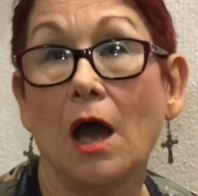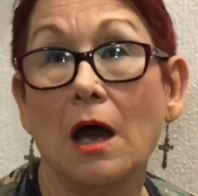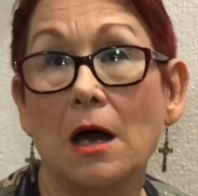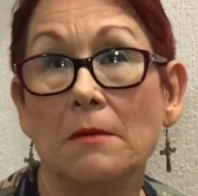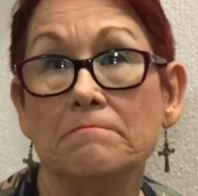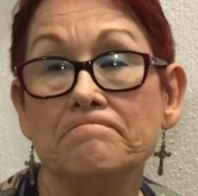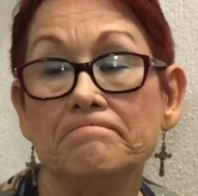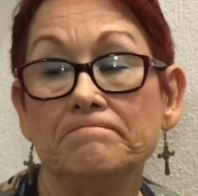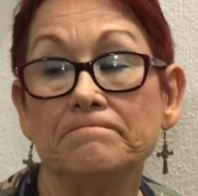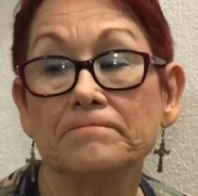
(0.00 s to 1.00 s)

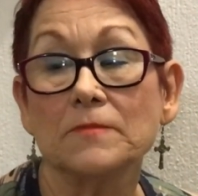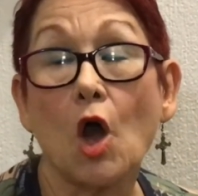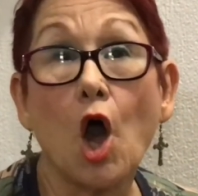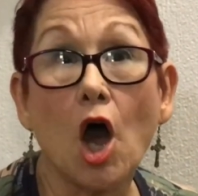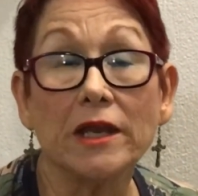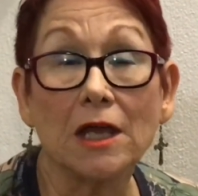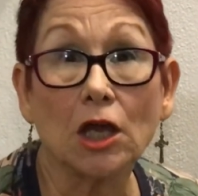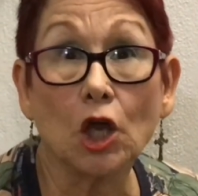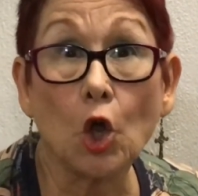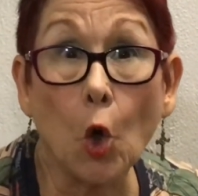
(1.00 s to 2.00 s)
on
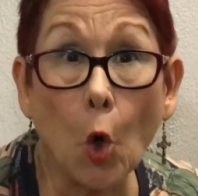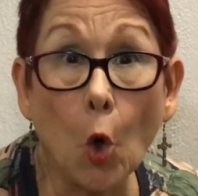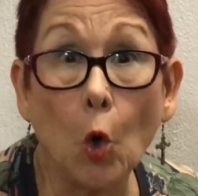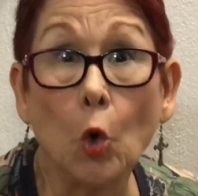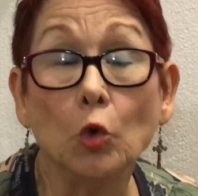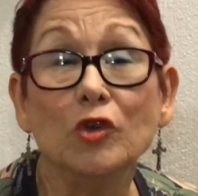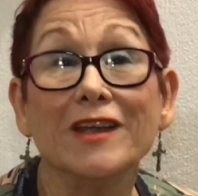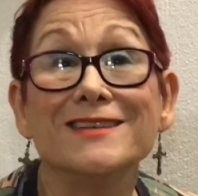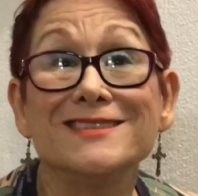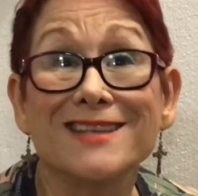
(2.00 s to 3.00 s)
cold
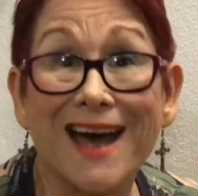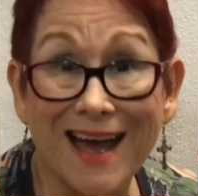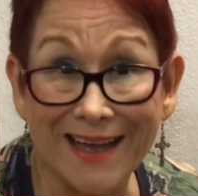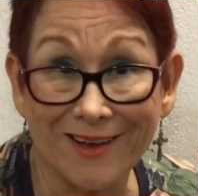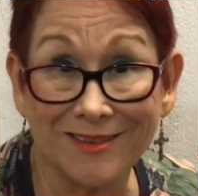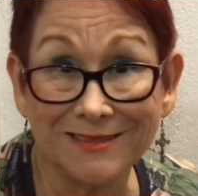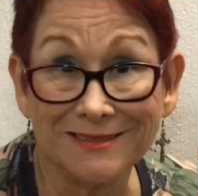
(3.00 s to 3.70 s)
tile.